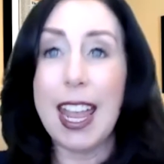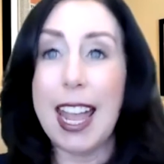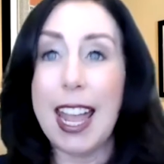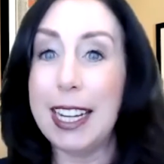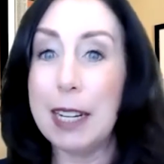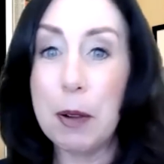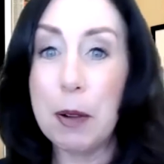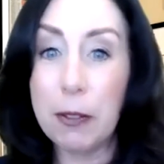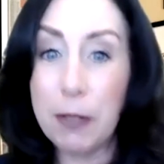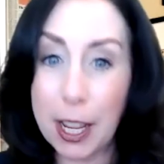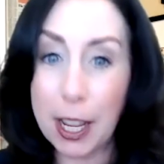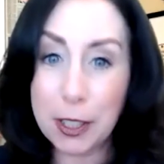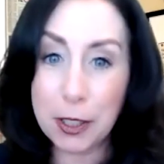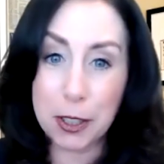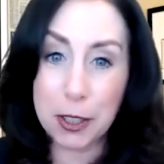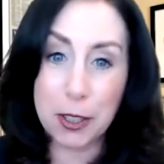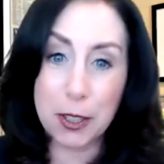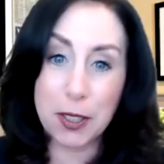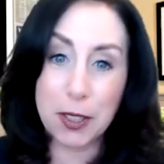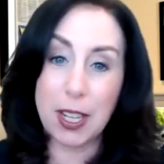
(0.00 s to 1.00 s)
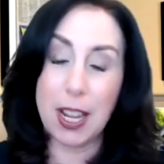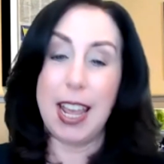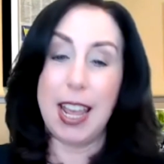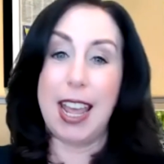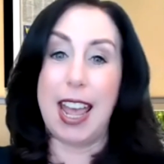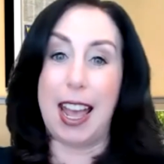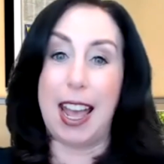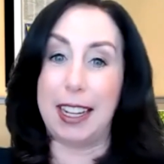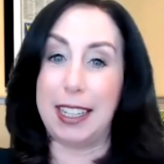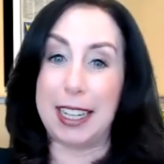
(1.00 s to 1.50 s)
any professors
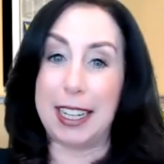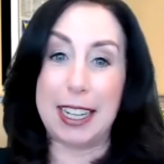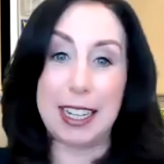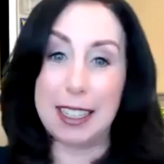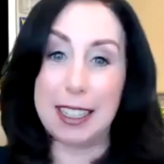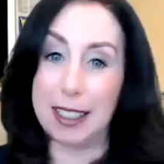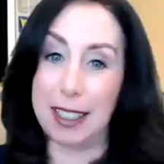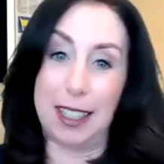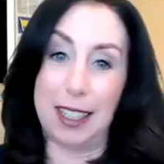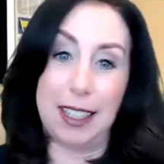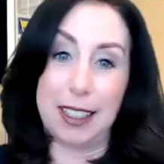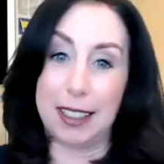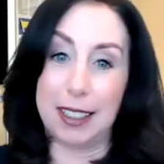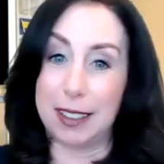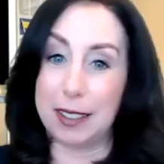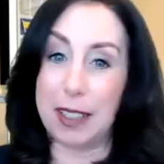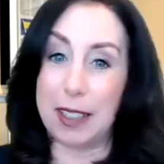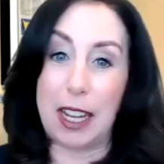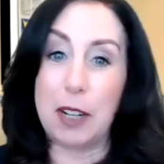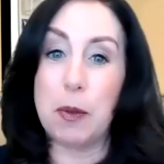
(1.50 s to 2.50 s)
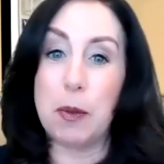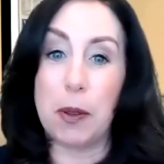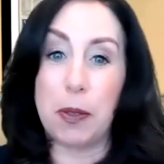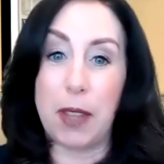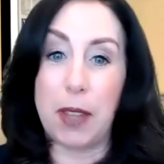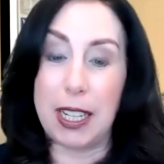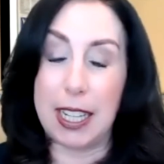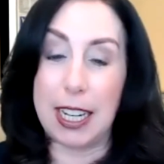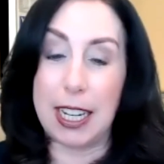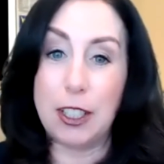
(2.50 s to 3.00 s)
any uh, anyone
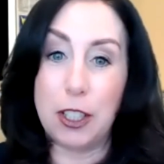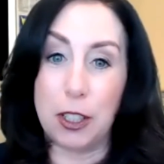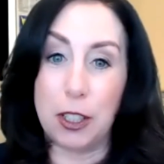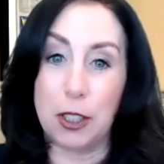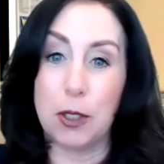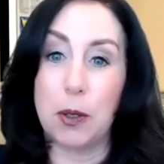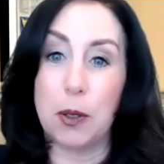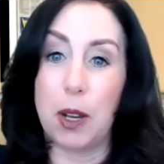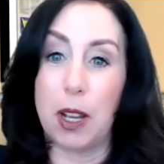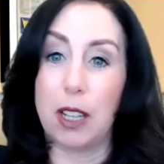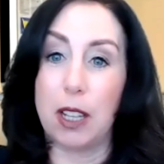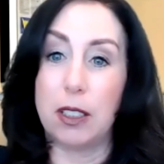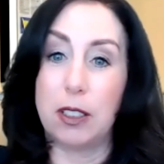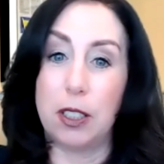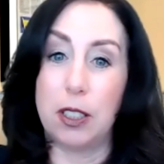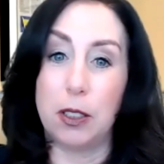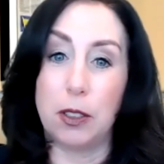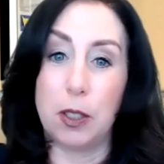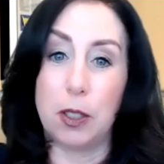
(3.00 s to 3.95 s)
they need to to